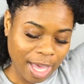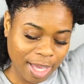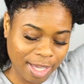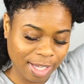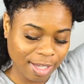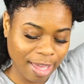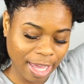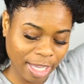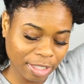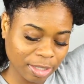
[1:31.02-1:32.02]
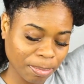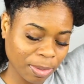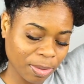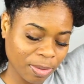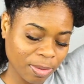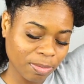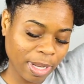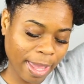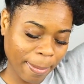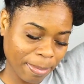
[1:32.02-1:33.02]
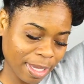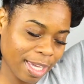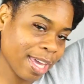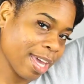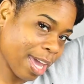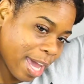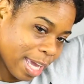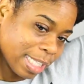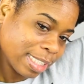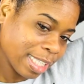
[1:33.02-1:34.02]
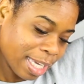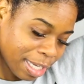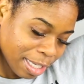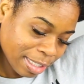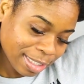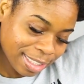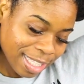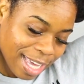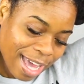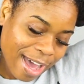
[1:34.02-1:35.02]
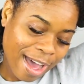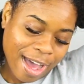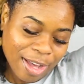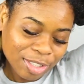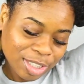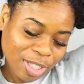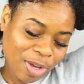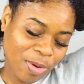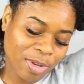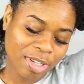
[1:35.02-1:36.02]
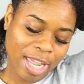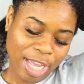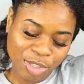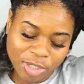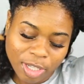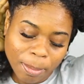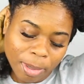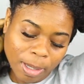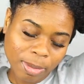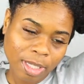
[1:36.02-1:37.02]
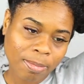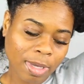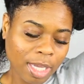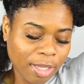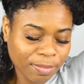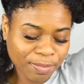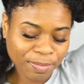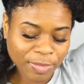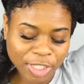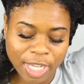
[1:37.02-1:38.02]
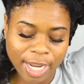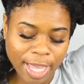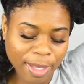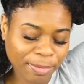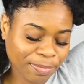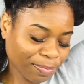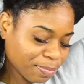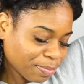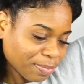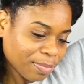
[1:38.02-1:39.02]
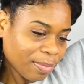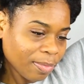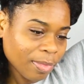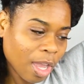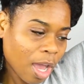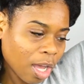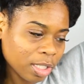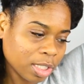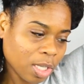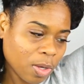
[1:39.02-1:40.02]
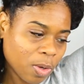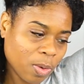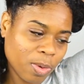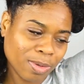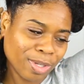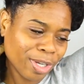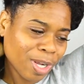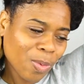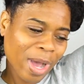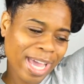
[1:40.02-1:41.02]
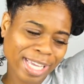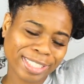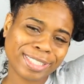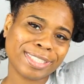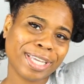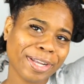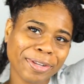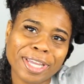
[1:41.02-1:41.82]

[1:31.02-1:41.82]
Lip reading: Ace Boom Nappy. Hey, sis. Also, Naturally Bubbly Me. Shout out. Also, girl, why is Siri?